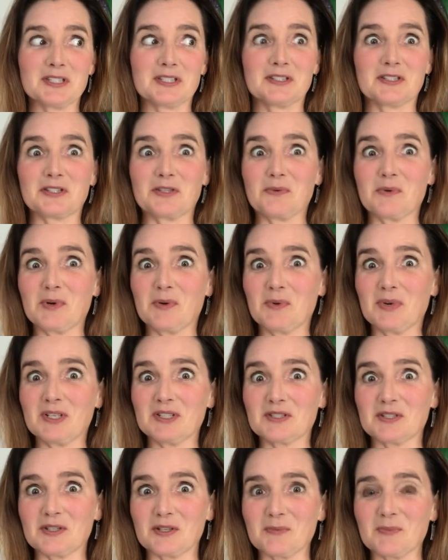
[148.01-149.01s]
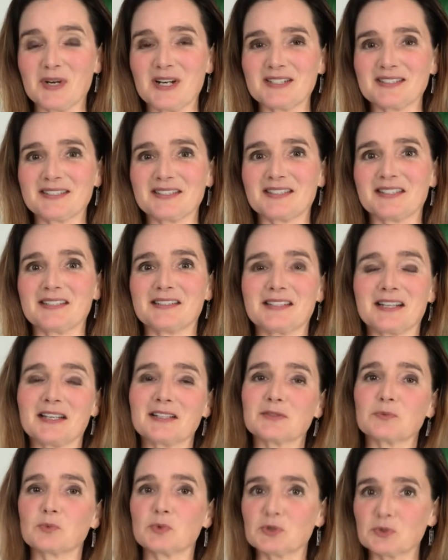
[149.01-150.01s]
And so we went and took a pregnancy
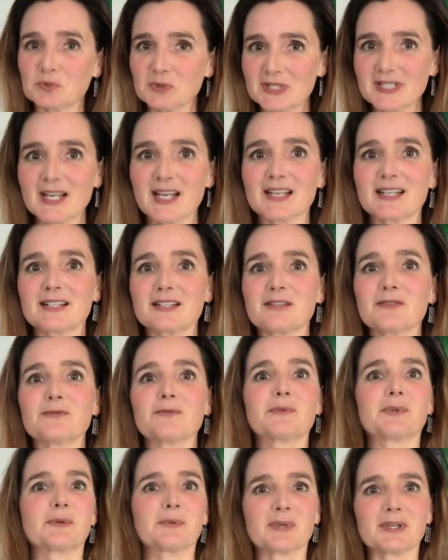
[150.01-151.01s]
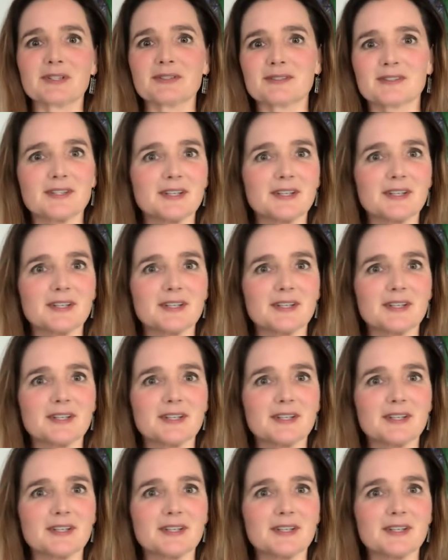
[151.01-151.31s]
test, which was negative. We weren't